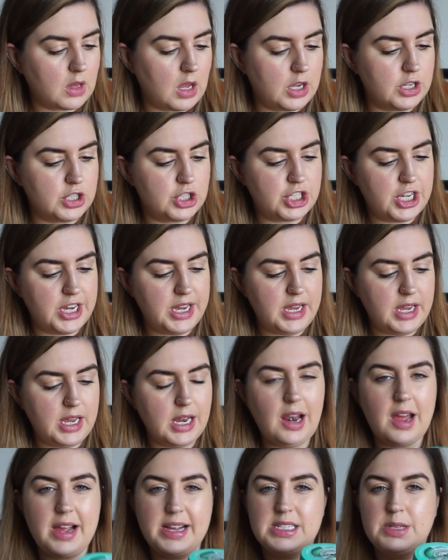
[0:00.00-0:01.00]
She
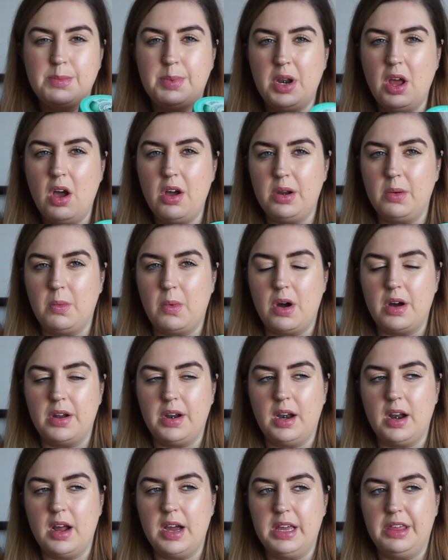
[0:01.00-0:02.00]
likes a banana one,
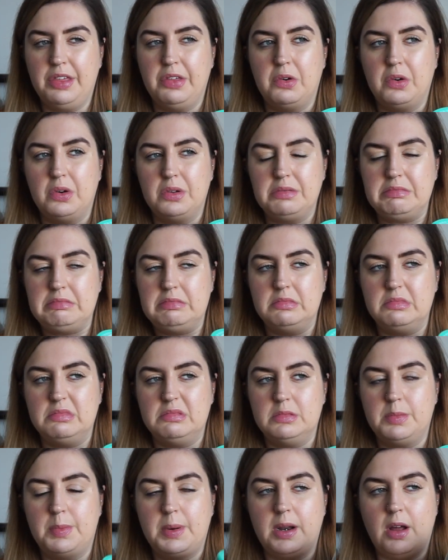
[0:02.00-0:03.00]
and I thought
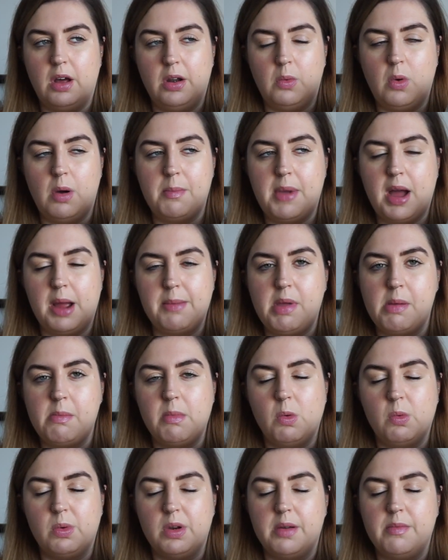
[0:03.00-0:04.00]
banana one might make me
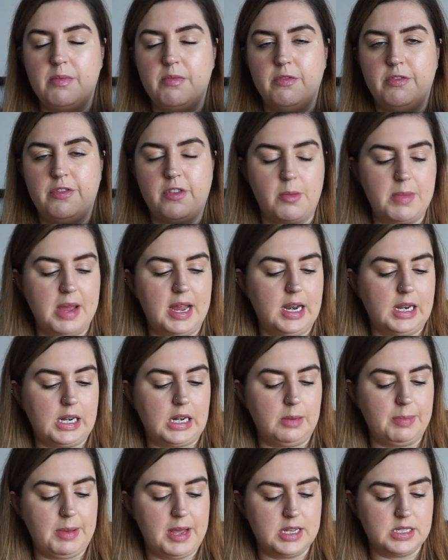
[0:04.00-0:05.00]
want to vomit a little
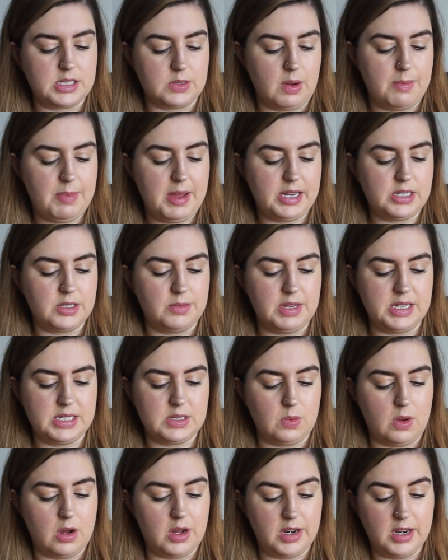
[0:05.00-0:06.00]
bit, so I picked up this
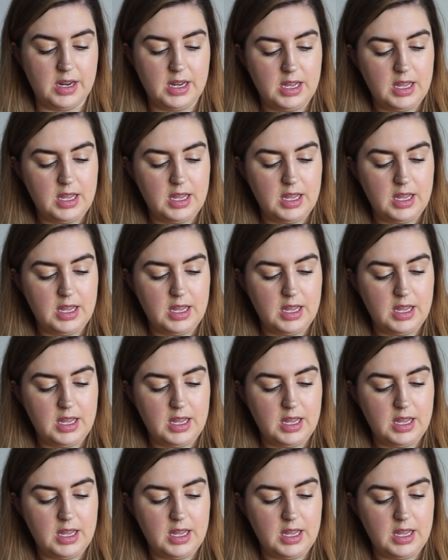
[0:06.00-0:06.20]
one.